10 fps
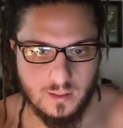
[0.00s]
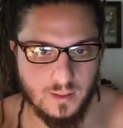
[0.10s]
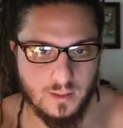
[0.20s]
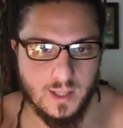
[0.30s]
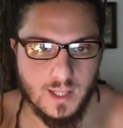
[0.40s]

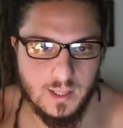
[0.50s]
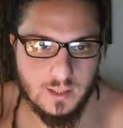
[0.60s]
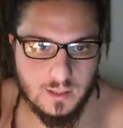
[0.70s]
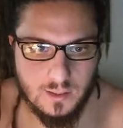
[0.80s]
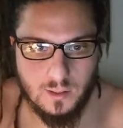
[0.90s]

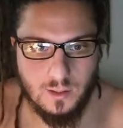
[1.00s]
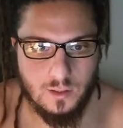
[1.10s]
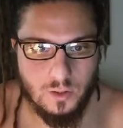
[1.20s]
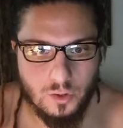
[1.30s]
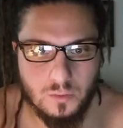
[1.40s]
that you
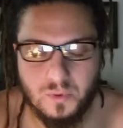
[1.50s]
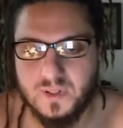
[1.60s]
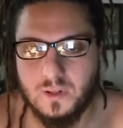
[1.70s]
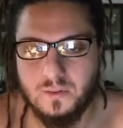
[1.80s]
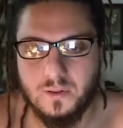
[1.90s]
should
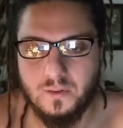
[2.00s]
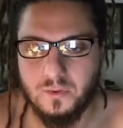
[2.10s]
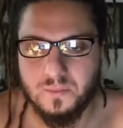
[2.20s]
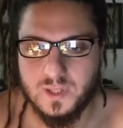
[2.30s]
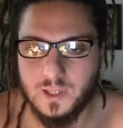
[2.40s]
preserve her
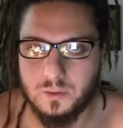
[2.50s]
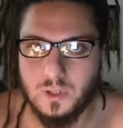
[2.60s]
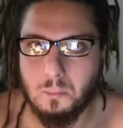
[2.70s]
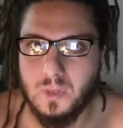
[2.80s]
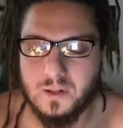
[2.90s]
from Saturn
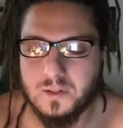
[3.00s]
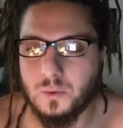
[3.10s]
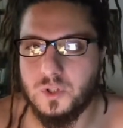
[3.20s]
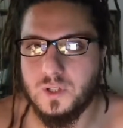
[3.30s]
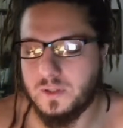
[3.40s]
and Mars,
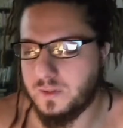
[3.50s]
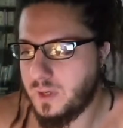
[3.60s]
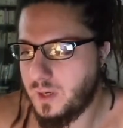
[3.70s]
which is